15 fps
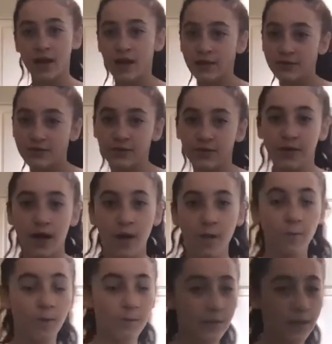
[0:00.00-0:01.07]
Julia
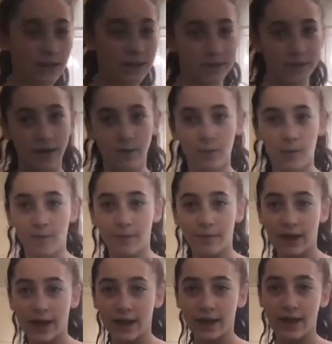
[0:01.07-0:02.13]
will be using 1
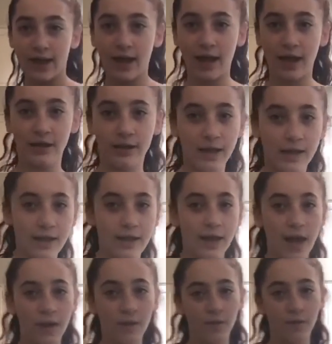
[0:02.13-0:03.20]
banana and Nikki and
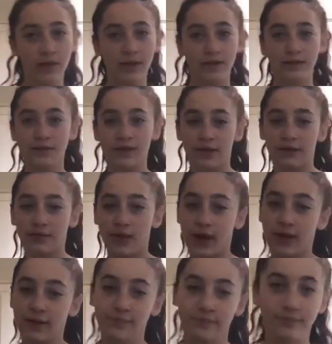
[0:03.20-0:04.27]
I will be using 3.
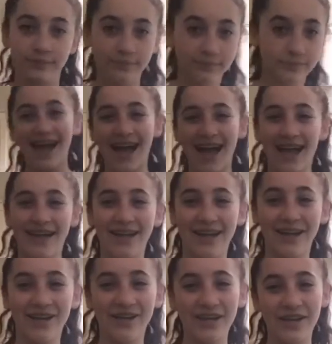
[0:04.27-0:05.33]
And here are
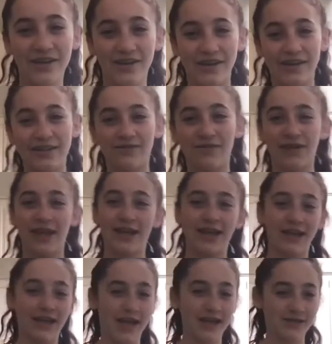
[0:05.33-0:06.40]
the ingredients for Nikki and
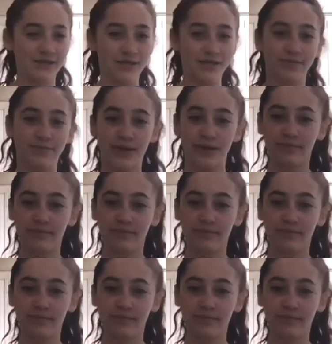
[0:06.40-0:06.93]
I's recipe.